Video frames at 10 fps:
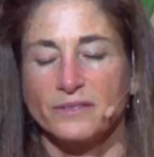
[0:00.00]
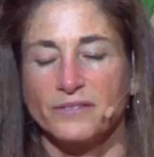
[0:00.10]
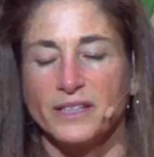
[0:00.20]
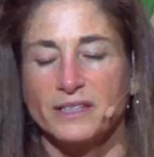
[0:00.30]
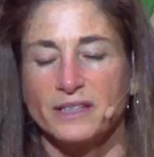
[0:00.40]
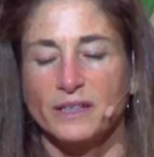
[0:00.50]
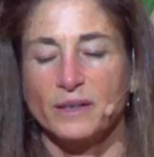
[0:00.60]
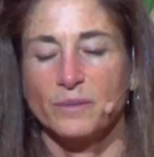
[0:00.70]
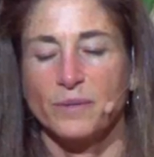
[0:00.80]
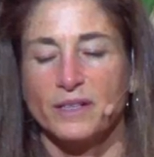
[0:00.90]

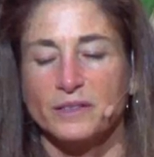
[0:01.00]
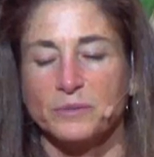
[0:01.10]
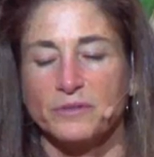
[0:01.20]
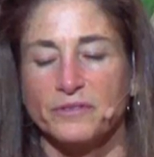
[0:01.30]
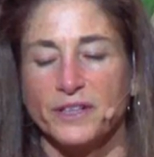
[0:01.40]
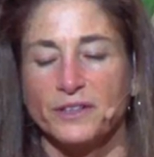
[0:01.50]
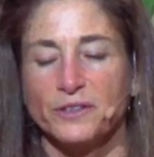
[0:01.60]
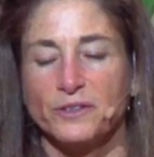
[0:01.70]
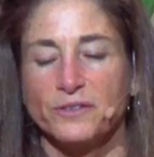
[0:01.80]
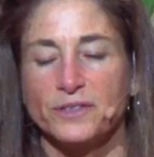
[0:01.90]
facing possible
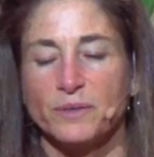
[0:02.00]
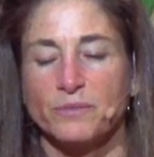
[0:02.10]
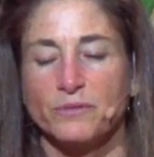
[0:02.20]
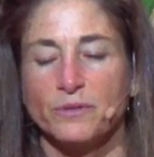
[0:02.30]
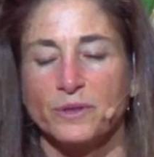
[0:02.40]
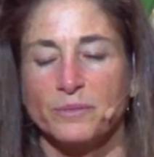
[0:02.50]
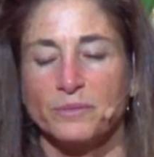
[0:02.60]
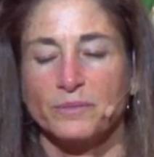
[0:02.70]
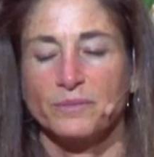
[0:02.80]
failure of some form.